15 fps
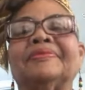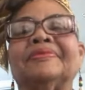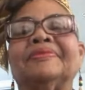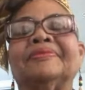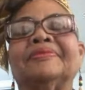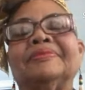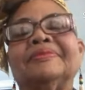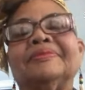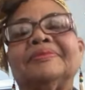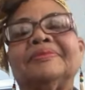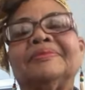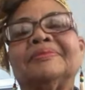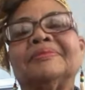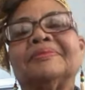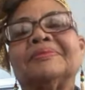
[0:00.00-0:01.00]

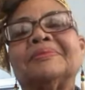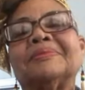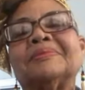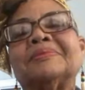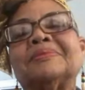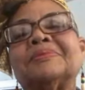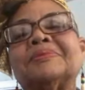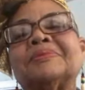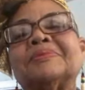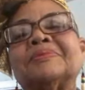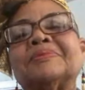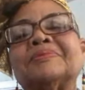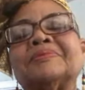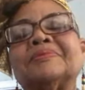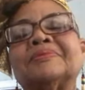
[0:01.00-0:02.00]

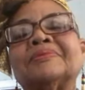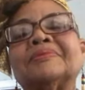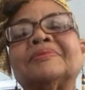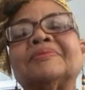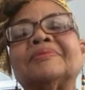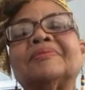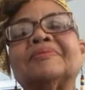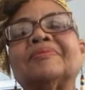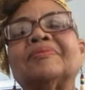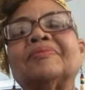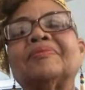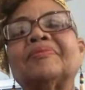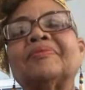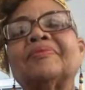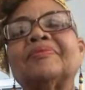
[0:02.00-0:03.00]

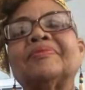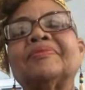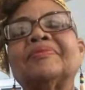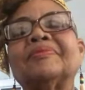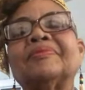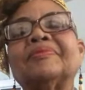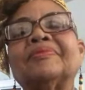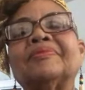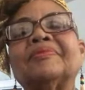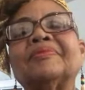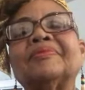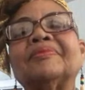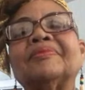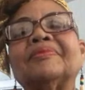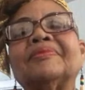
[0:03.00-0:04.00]

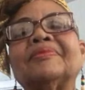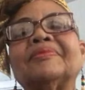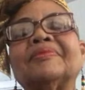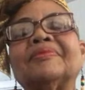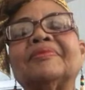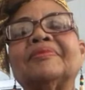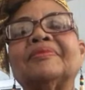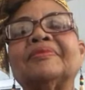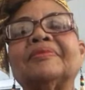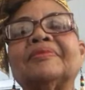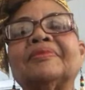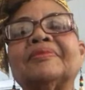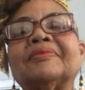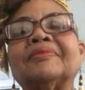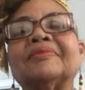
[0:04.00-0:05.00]

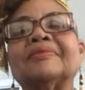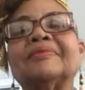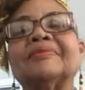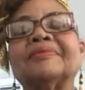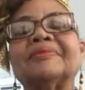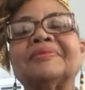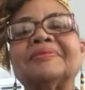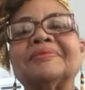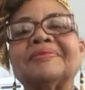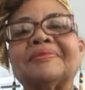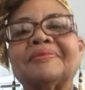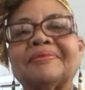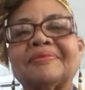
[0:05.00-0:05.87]
(not speaking)